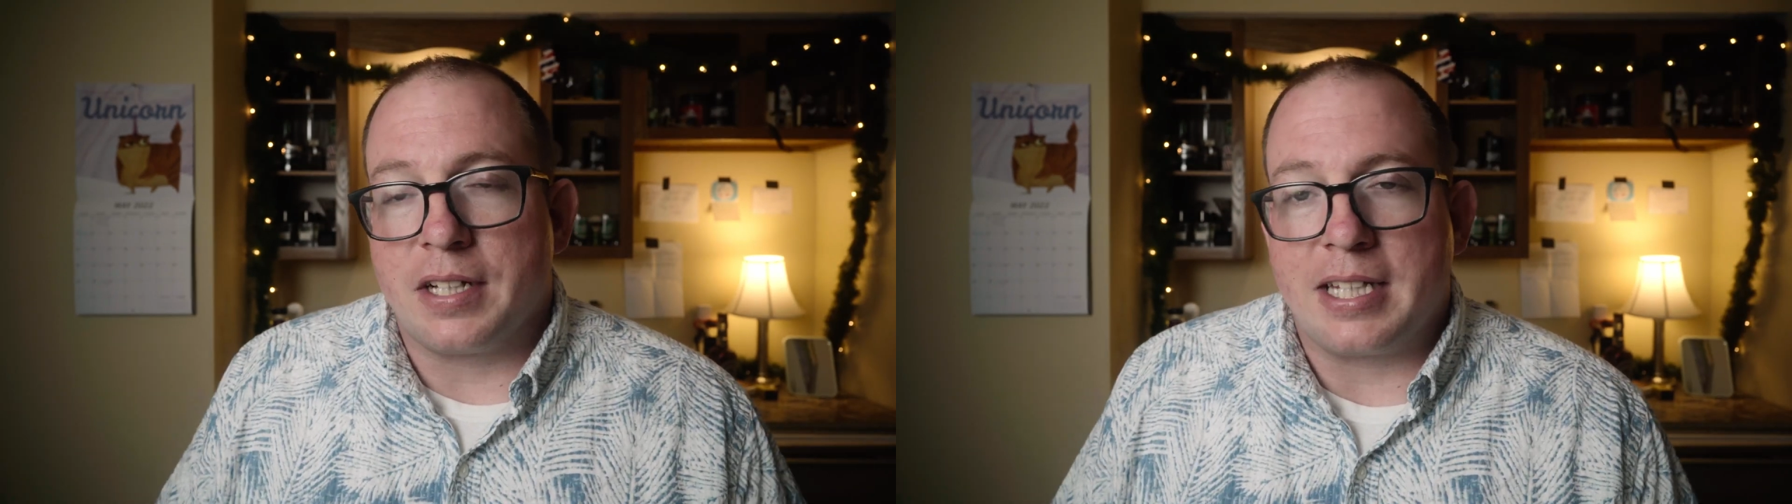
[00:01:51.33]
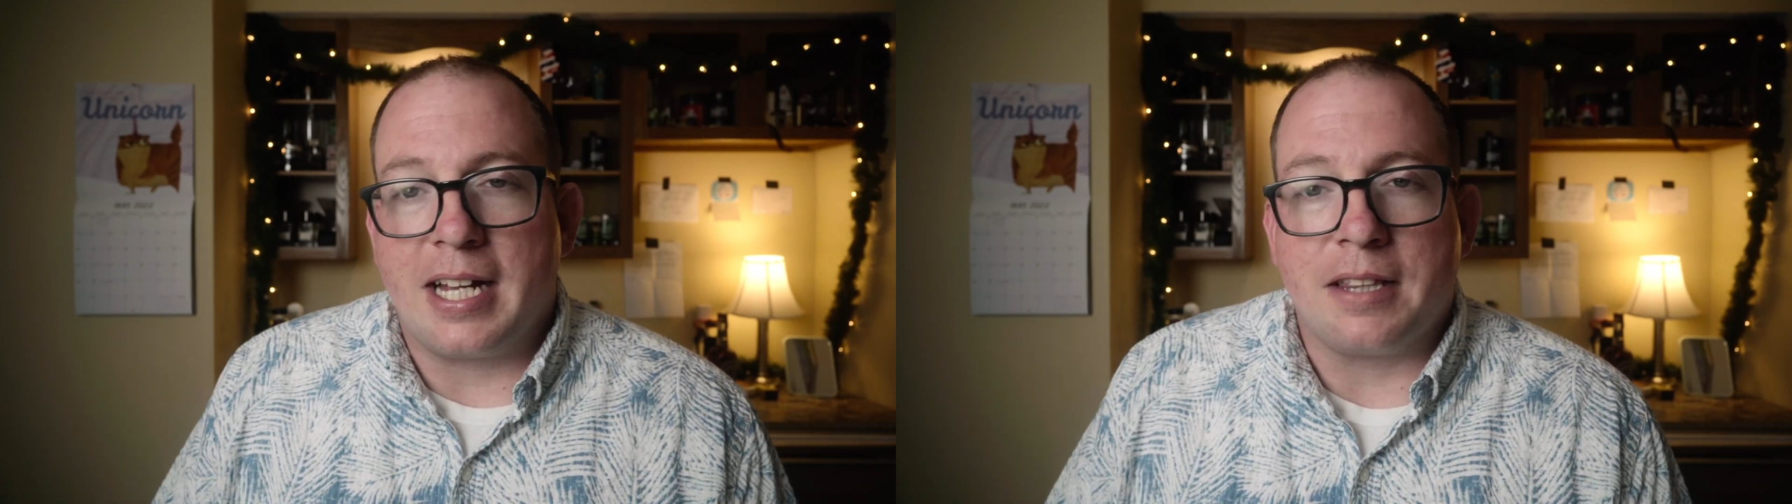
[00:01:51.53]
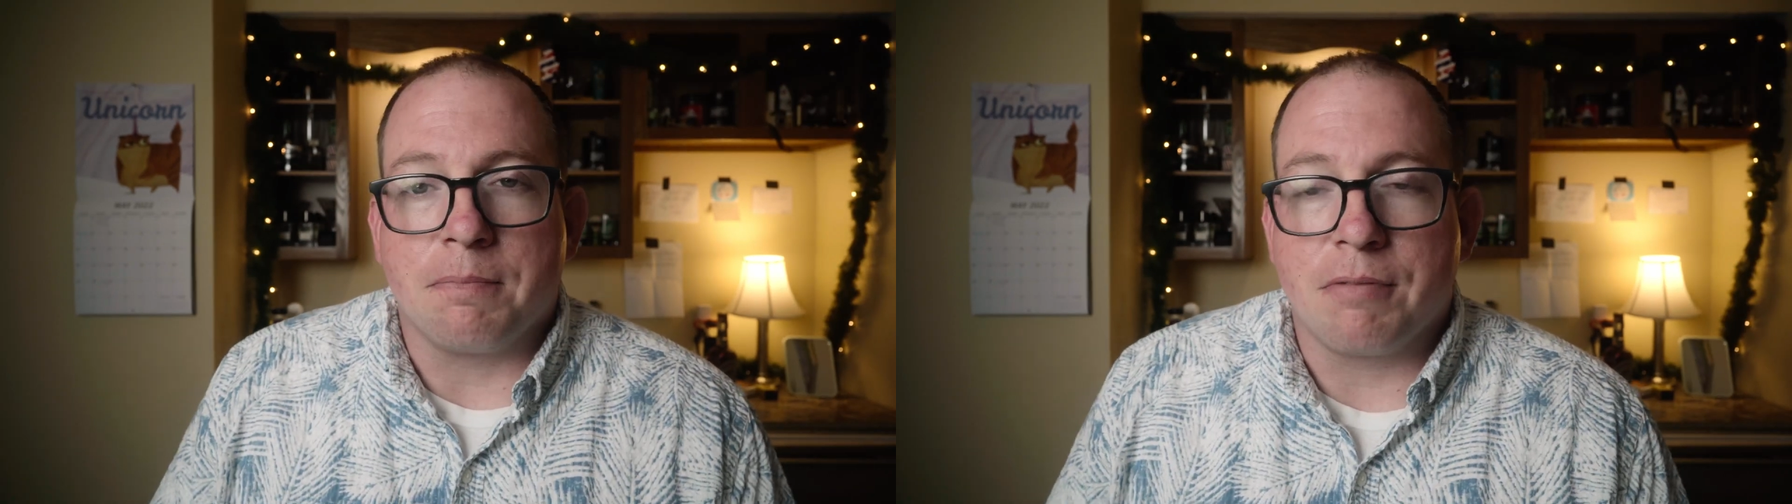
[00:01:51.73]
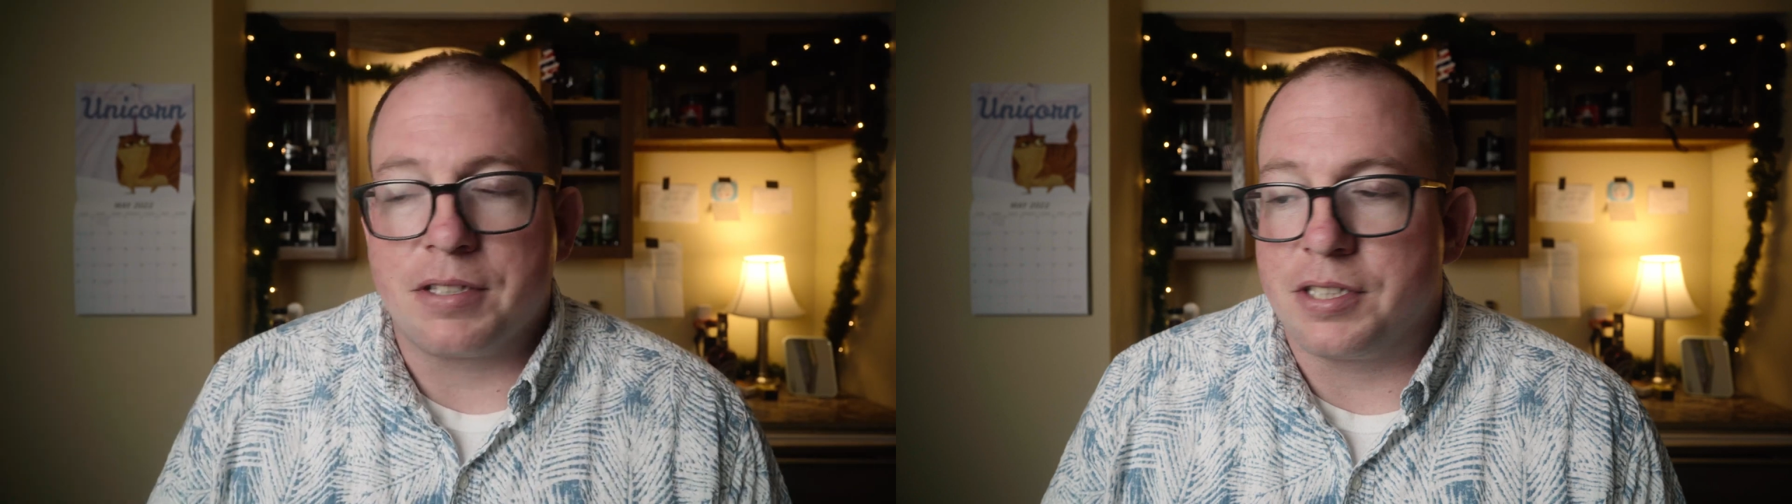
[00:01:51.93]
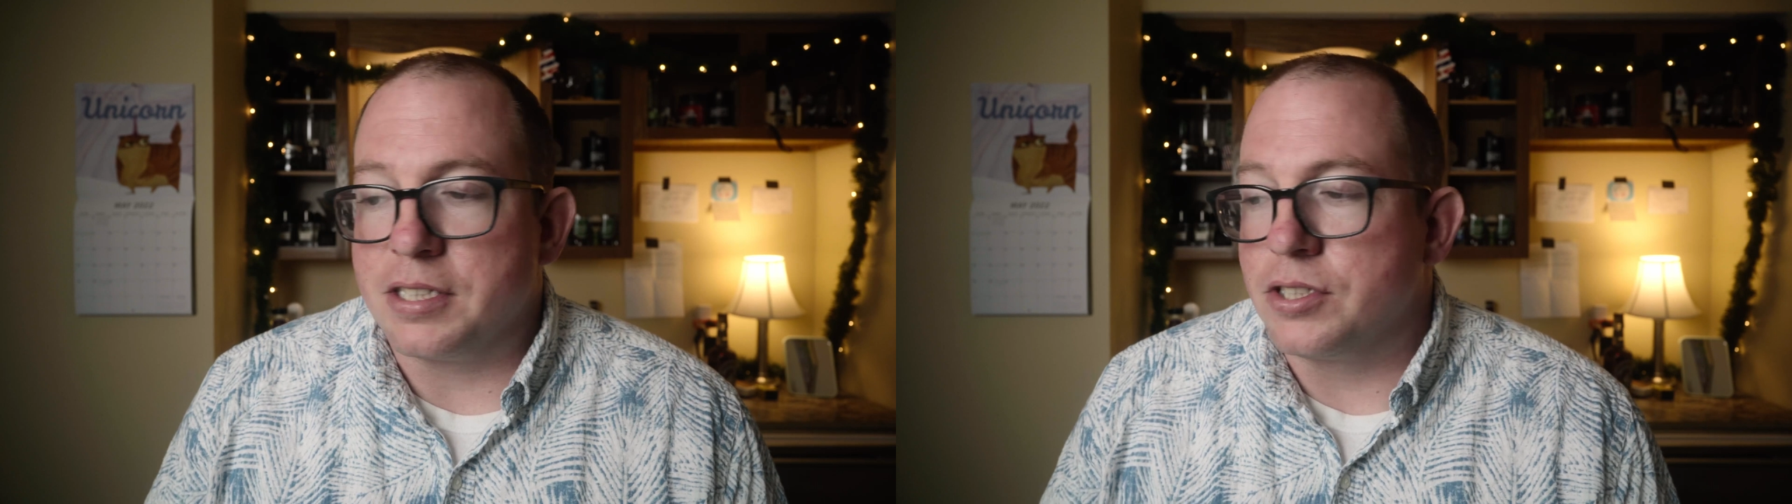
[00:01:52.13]
like that and the
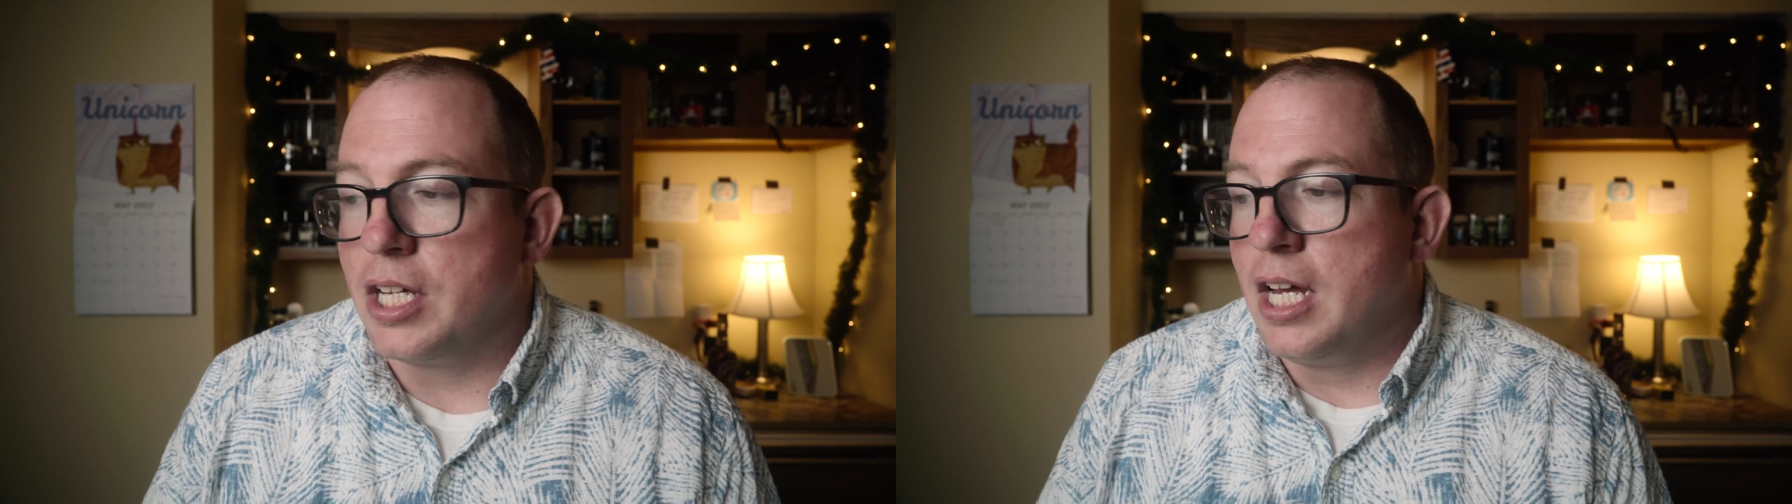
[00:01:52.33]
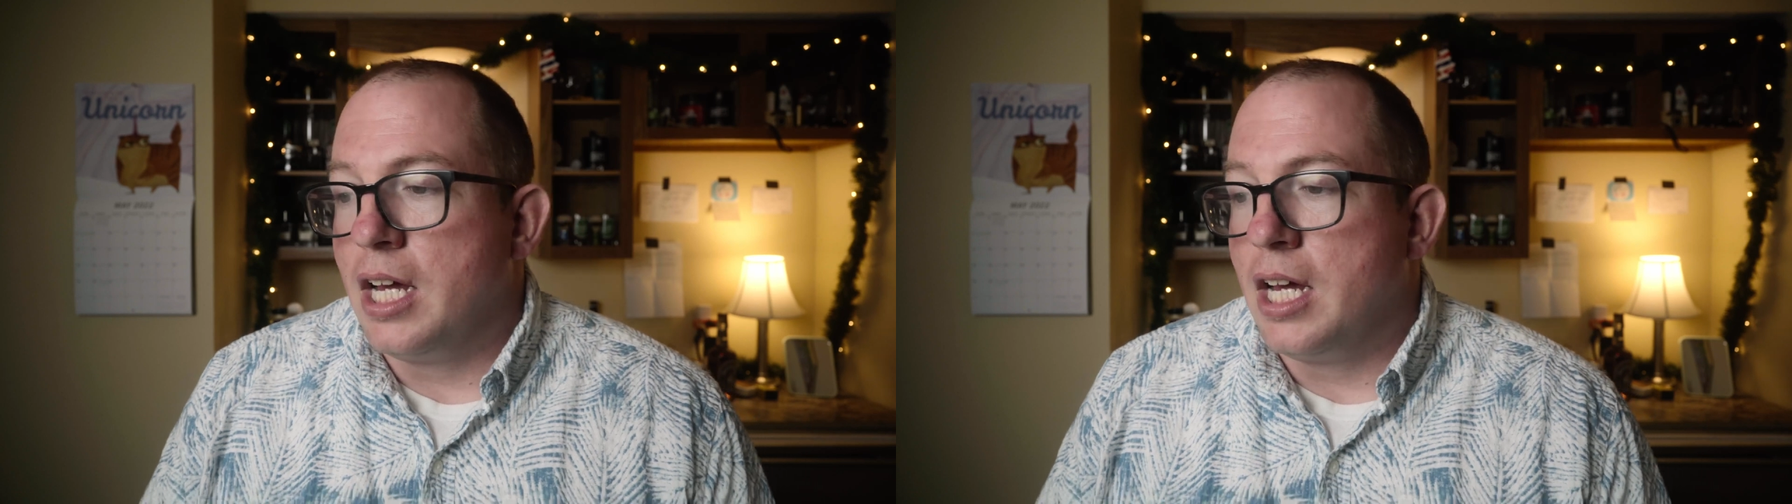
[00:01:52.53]
brushes,